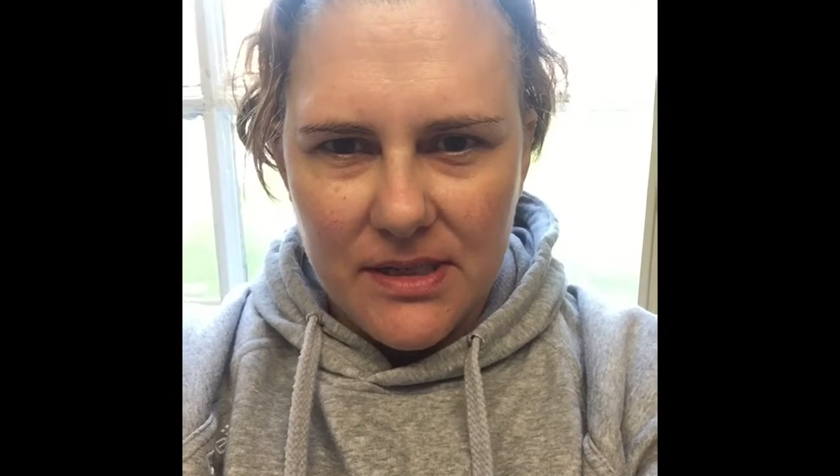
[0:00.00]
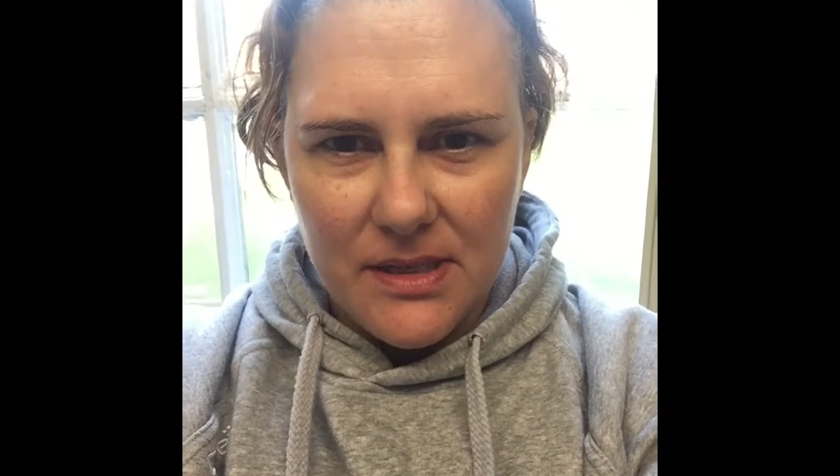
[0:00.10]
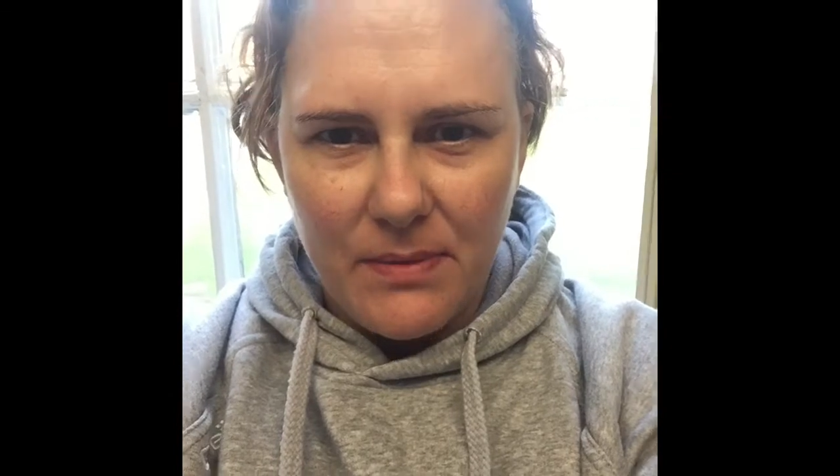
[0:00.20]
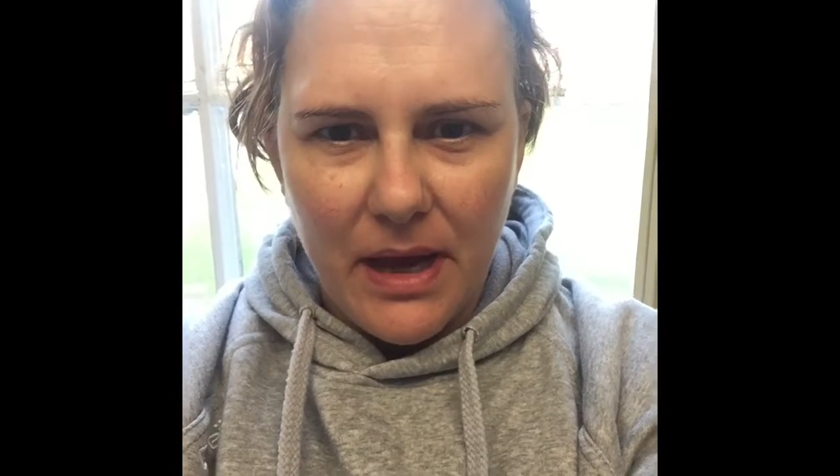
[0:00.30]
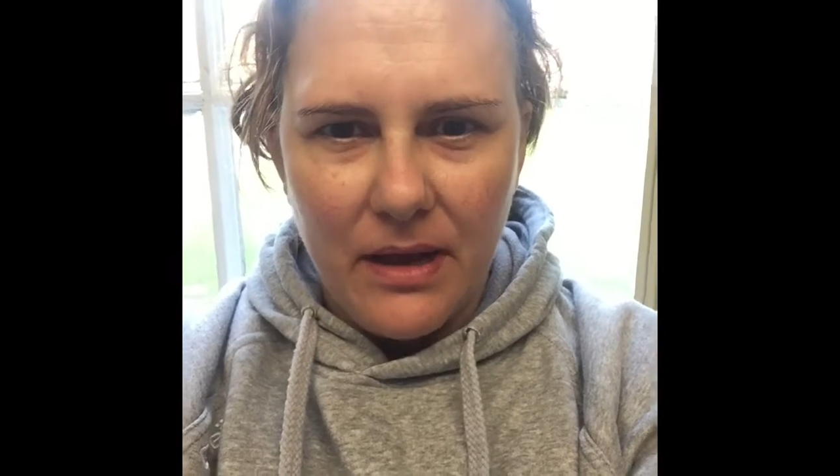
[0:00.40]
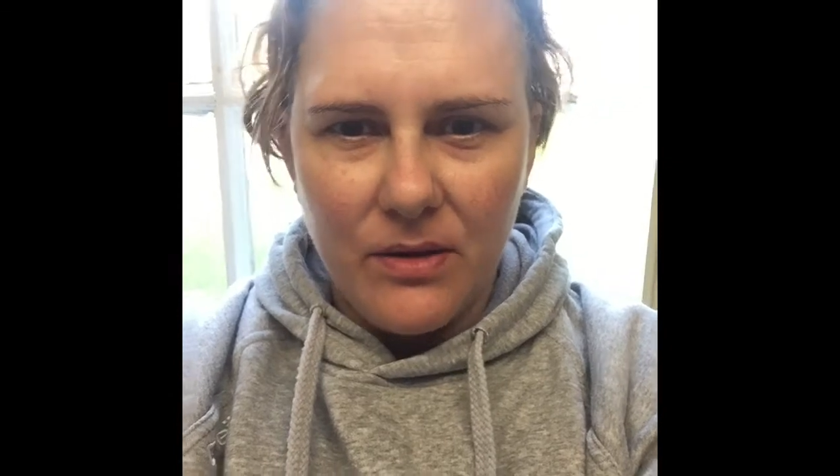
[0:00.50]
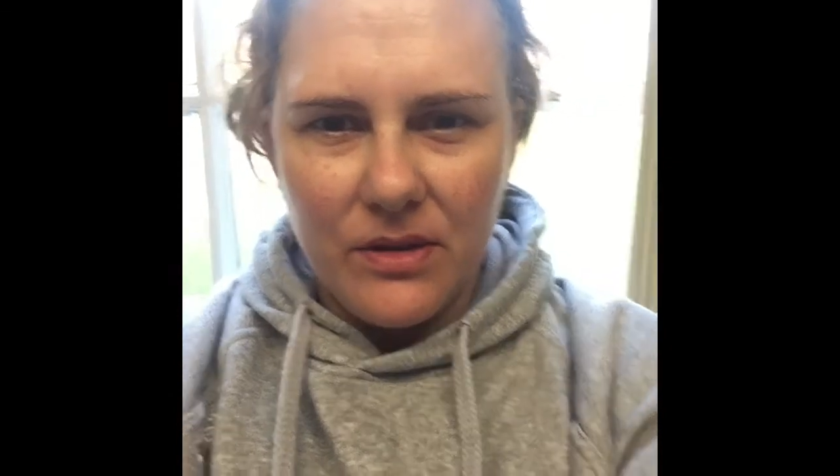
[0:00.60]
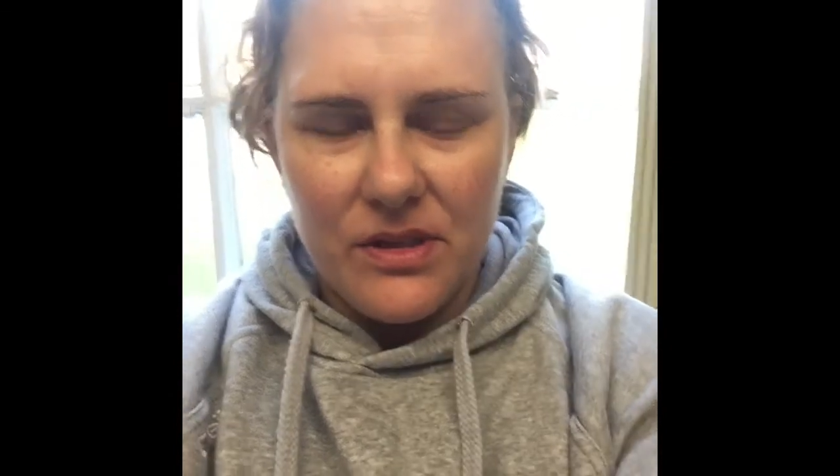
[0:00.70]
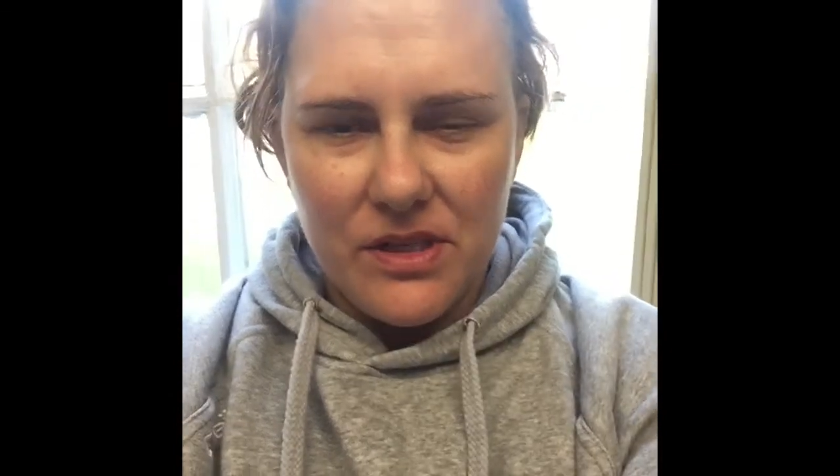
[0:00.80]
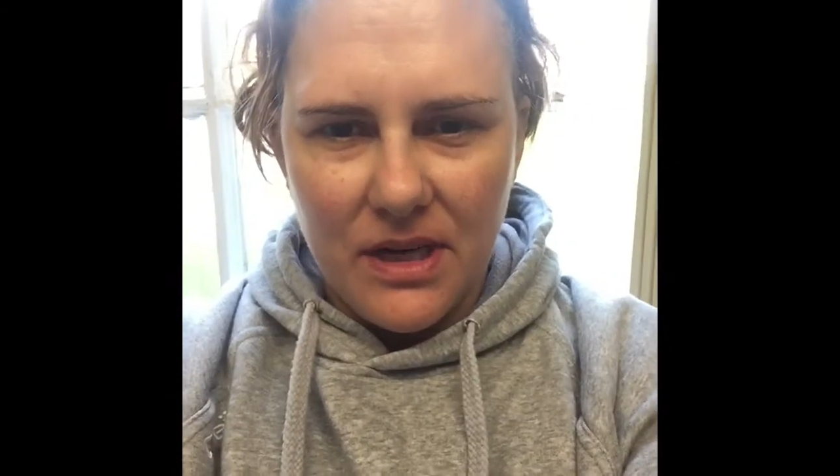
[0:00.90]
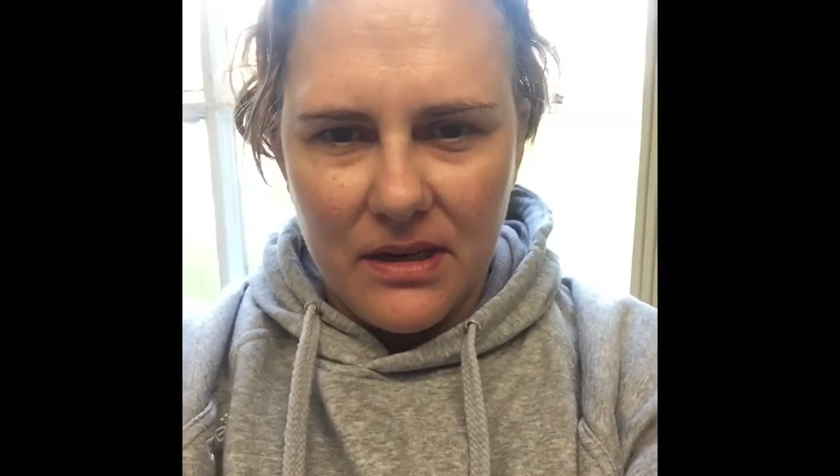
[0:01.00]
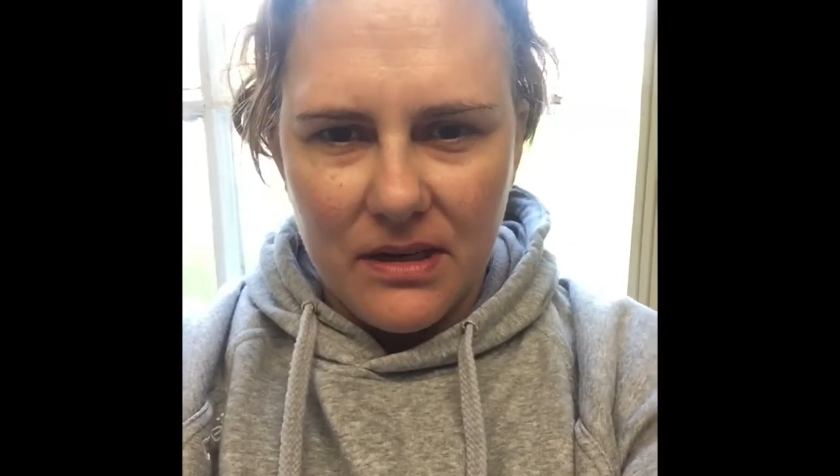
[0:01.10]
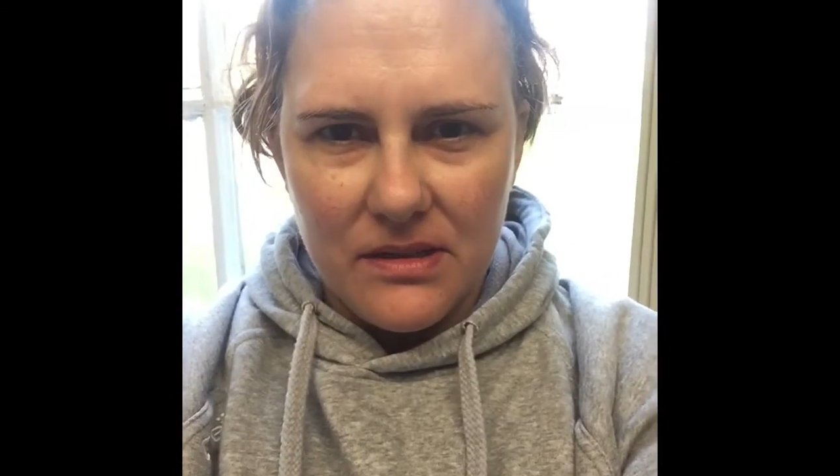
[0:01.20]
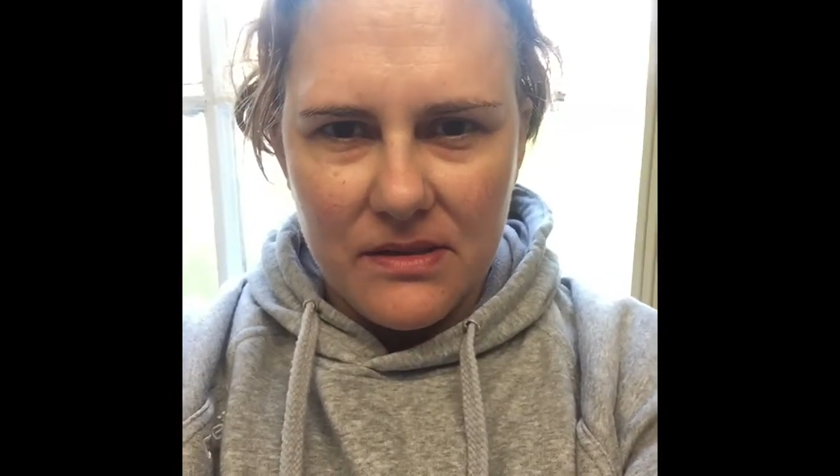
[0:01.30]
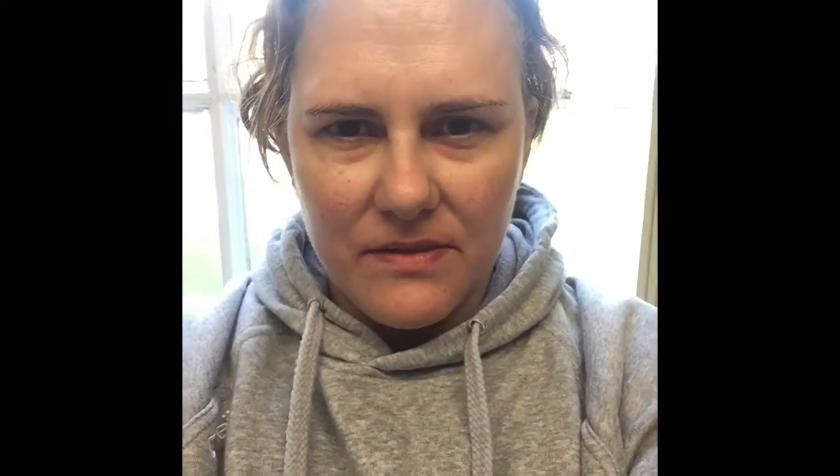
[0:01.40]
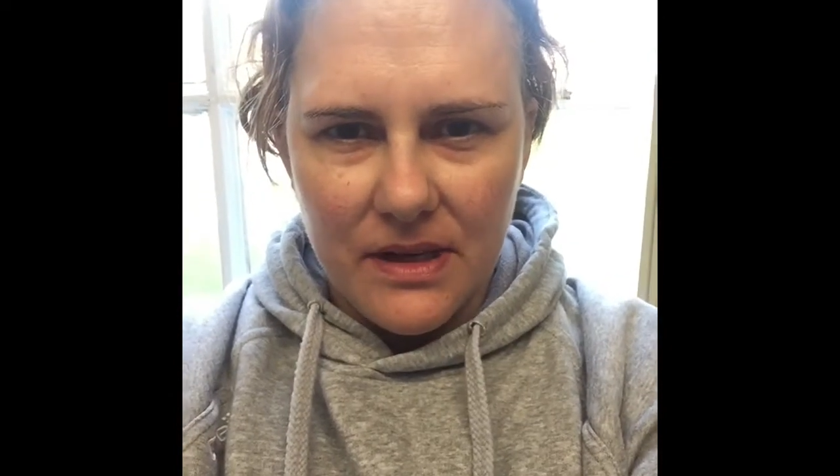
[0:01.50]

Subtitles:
despite all the shenanigans of